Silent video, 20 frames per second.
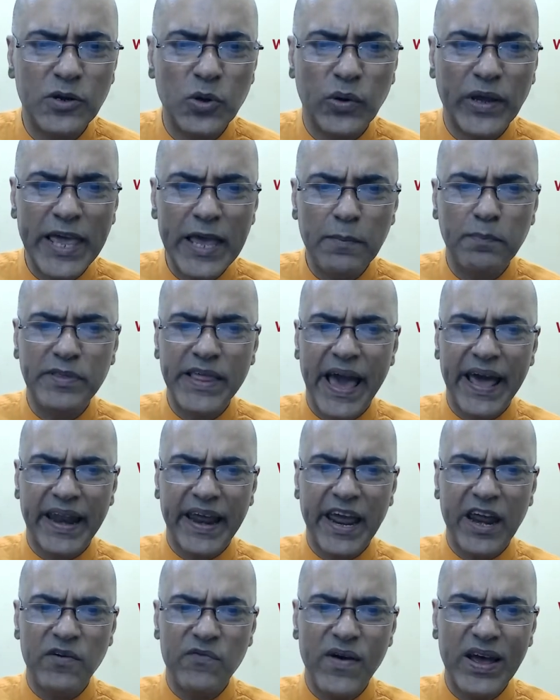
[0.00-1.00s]
to keep their
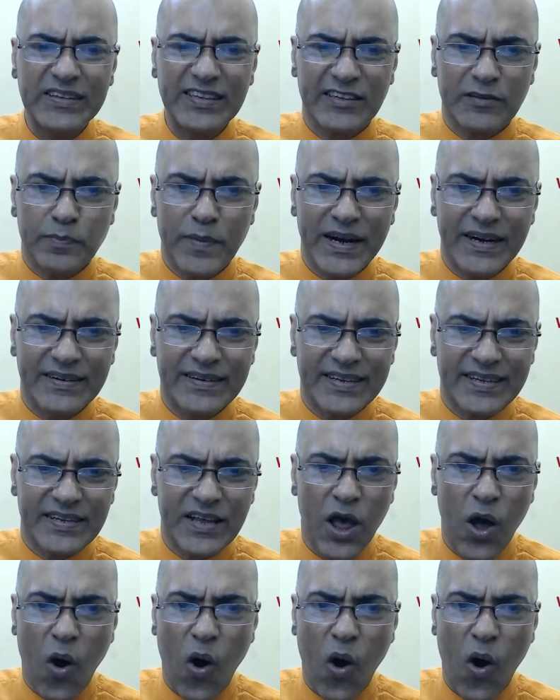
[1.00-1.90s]
investments